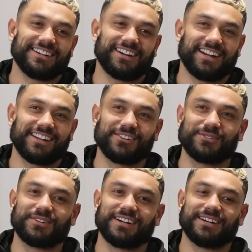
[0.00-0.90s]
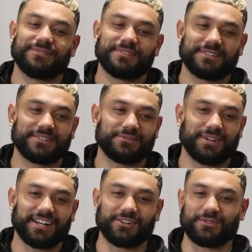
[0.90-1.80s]
had a little, we
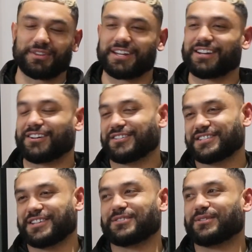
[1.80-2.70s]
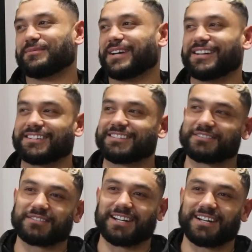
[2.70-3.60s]
had a little thing, and I said to him, mate,
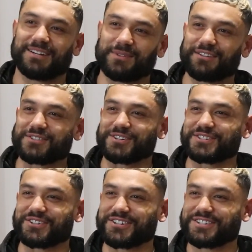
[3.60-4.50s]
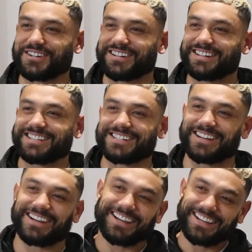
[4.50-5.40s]
left side, strong side.
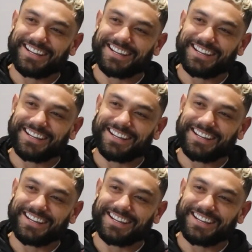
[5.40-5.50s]
So